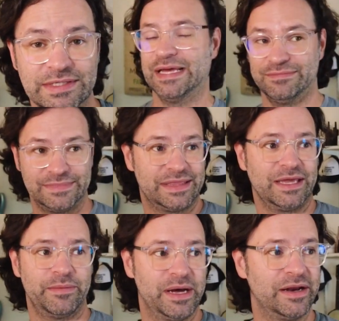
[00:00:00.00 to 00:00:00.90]
Now,
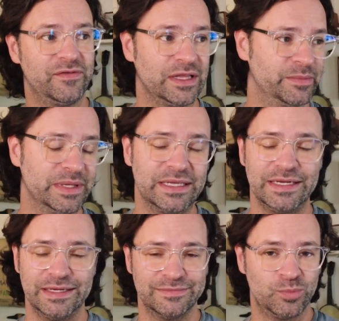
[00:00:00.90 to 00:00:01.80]
thinking about
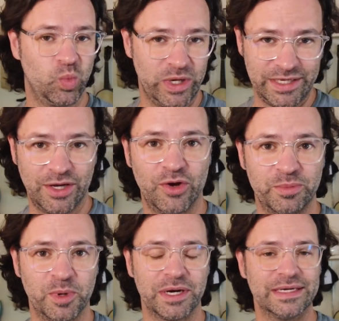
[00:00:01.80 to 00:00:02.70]
availability and when to go to
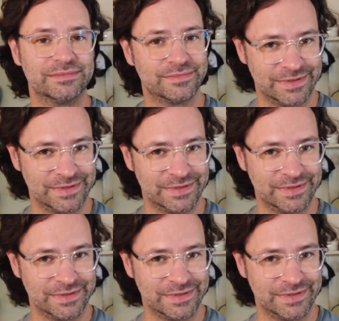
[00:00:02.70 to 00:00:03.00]
market,